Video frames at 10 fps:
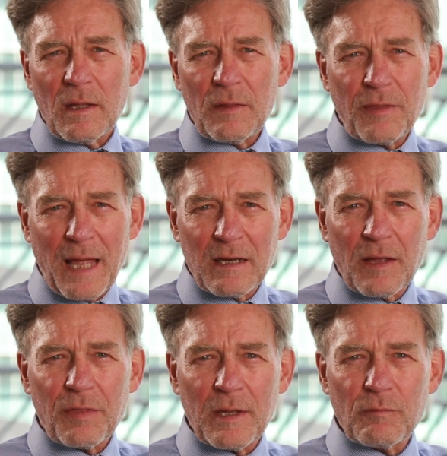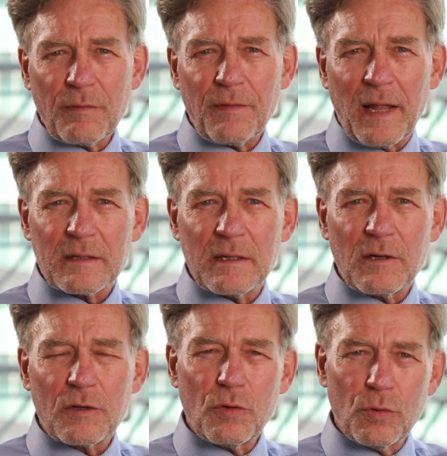And that, I think,
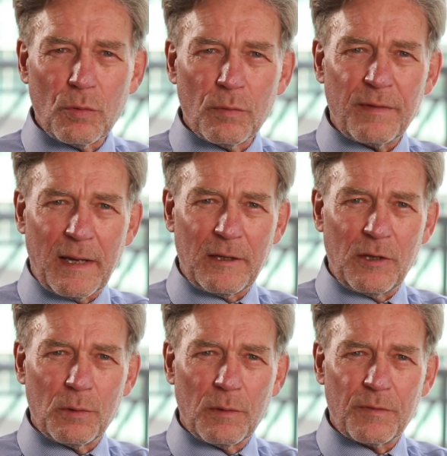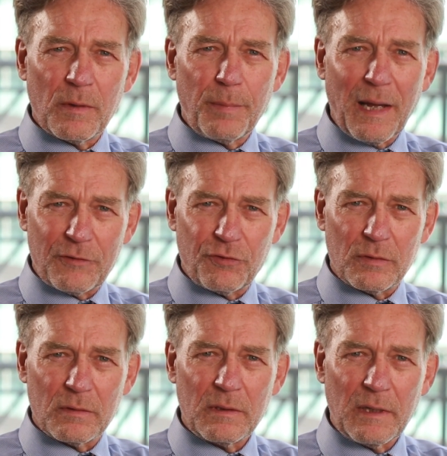reflected a core value of
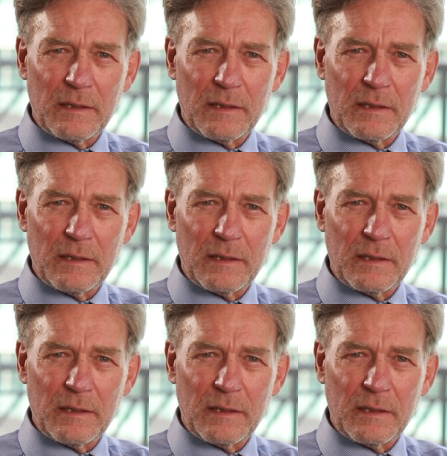compassion